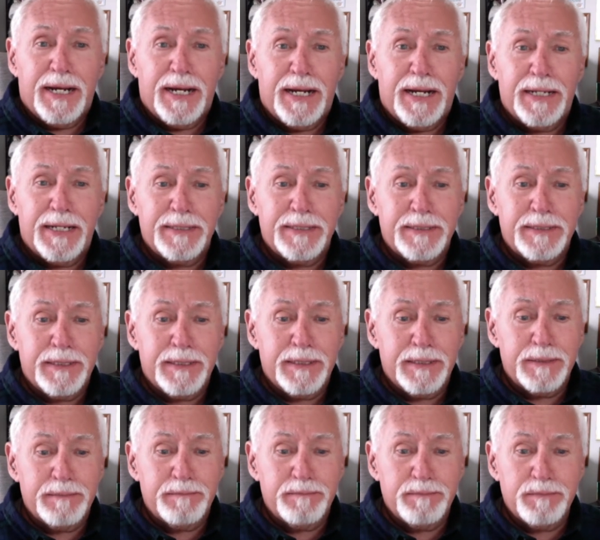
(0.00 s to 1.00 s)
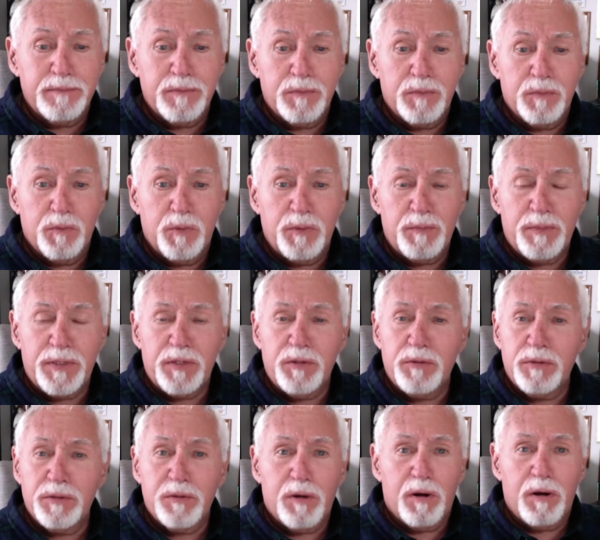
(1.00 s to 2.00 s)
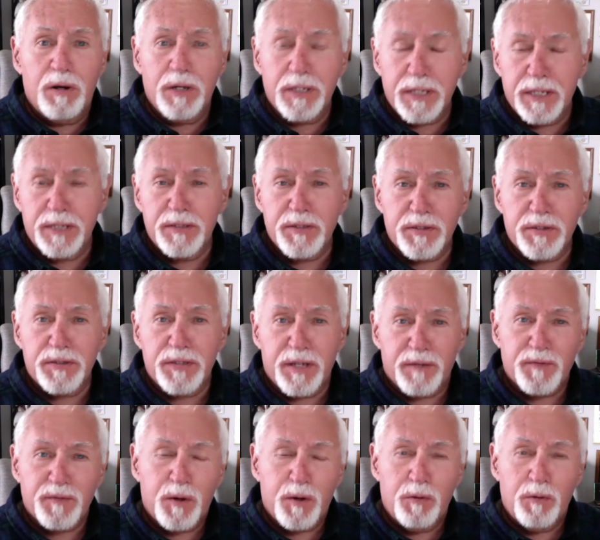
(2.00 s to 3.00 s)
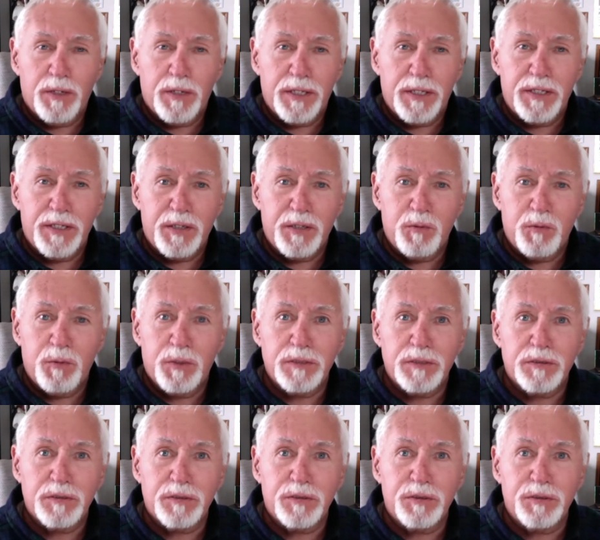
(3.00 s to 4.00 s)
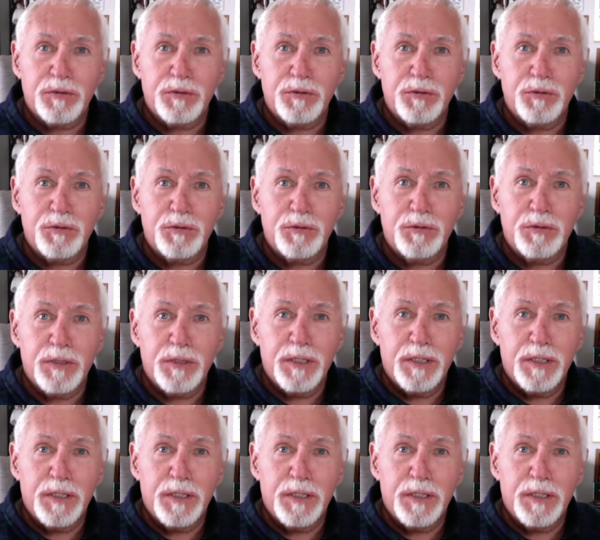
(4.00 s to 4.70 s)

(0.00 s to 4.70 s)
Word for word: And we've been doing all kinds of stuff. The whole idea was to